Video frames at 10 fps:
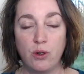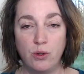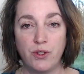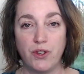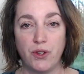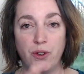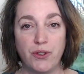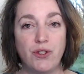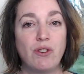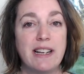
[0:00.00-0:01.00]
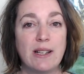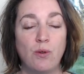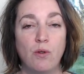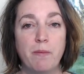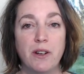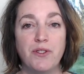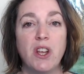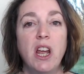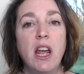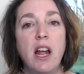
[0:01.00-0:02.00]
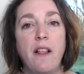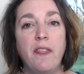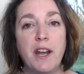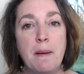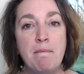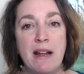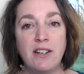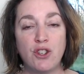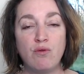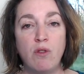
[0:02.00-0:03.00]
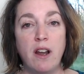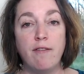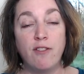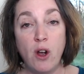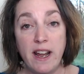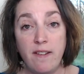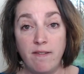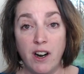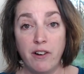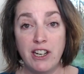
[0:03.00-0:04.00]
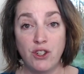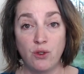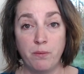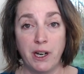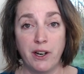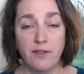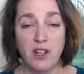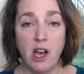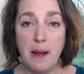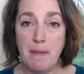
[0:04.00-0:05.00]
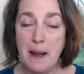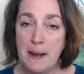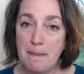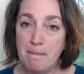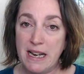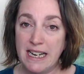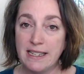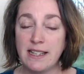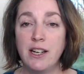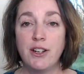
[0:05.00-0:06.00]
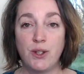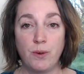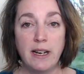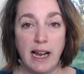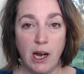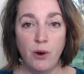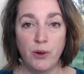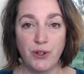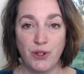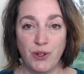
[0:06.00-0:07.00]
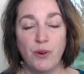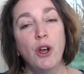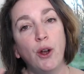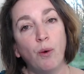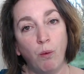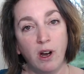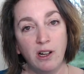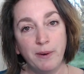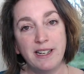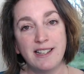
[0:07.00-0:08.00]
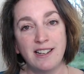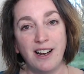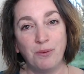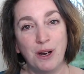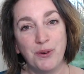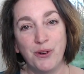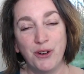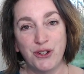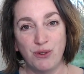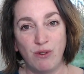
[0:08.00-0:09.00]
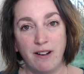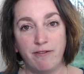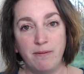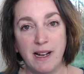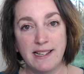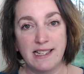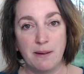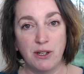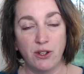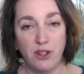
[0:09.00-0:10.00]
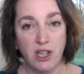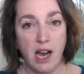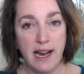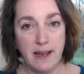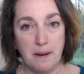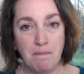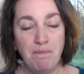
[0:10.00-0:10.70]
cortisol, stress hormones that are meant to run for a very short period of time, minutes to an hour or two, while we decide whether or not to run from that saber-toothed tiger.